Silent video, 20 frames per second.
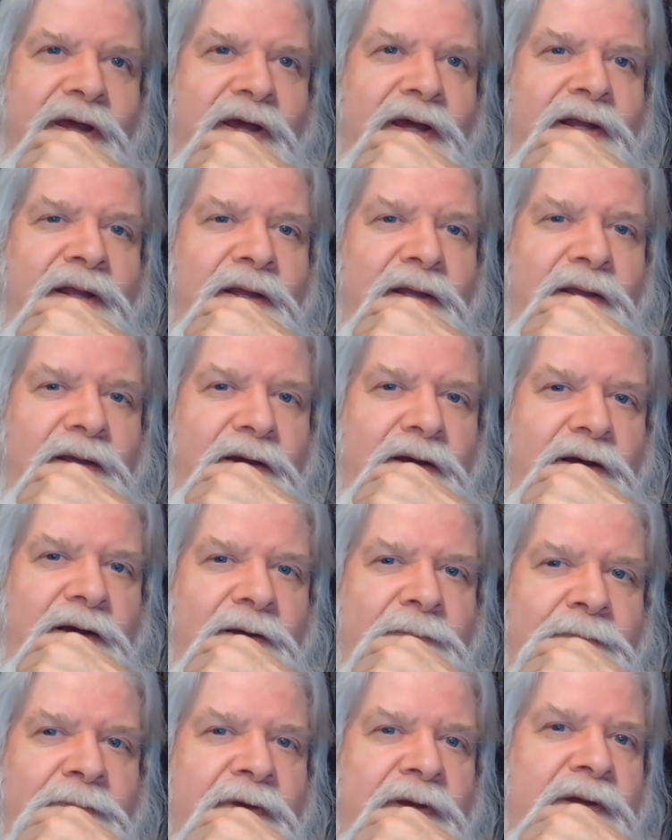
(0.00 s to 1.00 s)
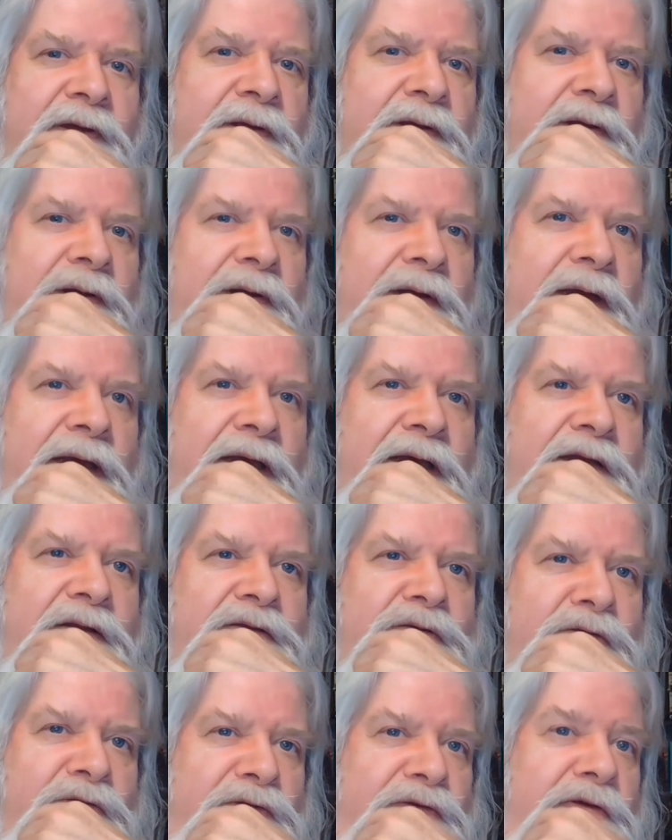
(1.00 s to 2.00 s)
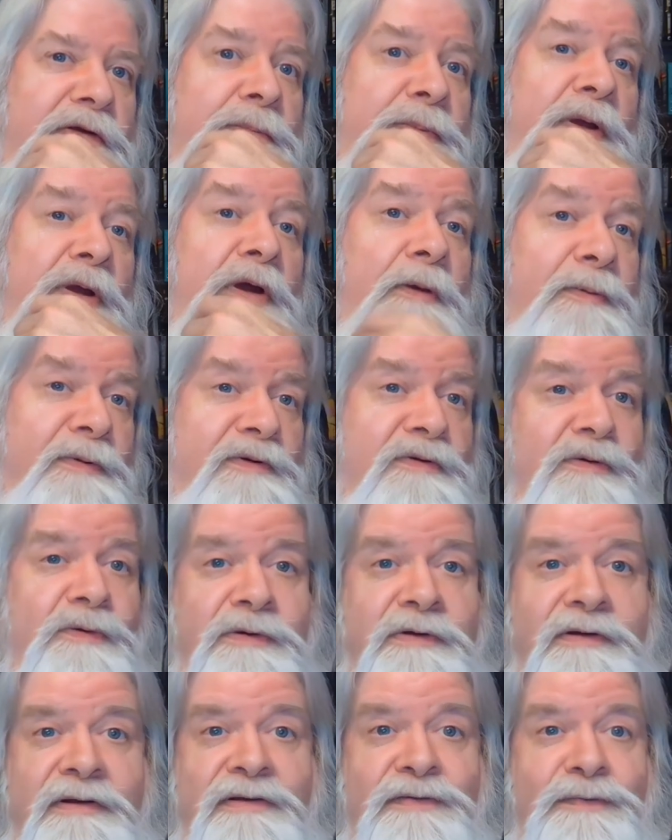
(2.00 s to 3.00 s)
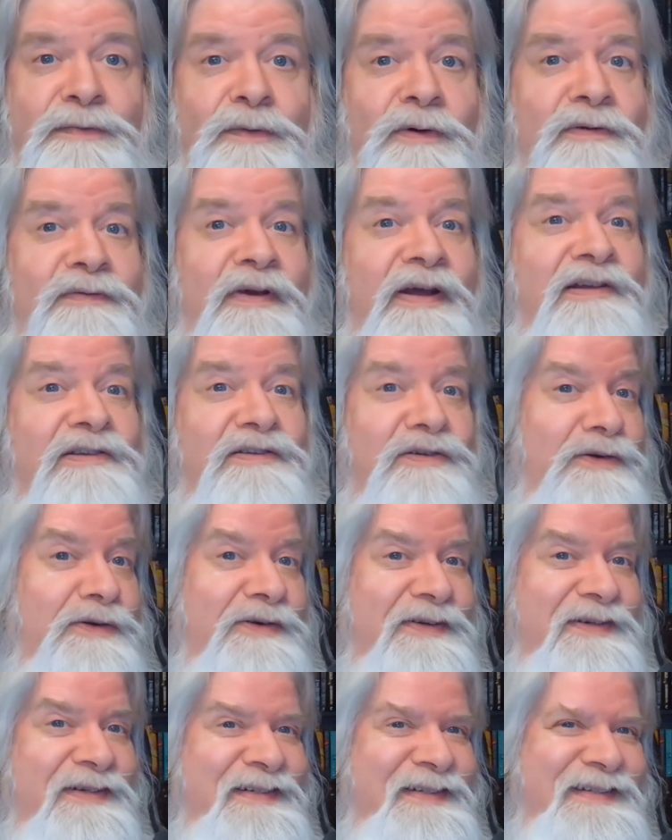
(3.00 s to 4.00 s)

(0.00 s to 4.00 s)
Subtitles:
that. And there's going to be opportunities for adventure.